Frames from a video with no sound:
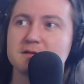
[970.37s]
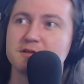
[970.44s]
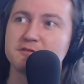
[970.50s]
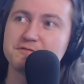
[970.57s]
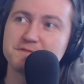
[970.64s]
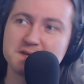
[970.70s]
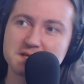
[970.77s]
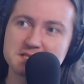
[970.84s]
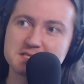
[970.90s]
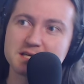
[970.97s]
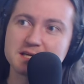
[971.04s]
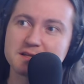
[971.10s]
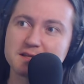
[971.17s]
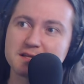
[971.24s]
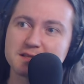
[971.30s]
the
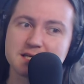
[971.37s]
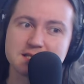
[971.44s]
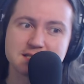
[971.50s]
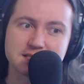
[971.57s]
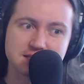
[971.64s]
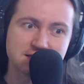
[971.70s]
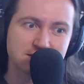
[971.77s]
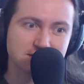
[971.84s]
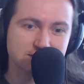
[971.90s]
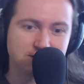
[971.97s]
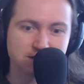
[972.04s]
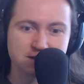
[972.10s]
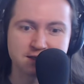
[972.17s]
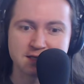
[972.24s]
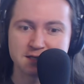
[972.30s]
fixing that they did
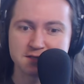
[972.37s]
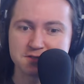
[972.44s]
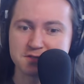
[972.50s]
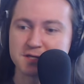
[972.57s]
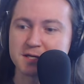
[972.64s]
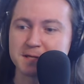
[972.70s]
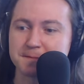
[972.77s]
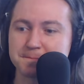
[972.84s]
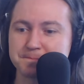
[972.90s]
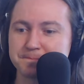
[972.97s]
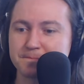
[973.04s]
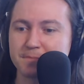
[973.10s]
on that shot.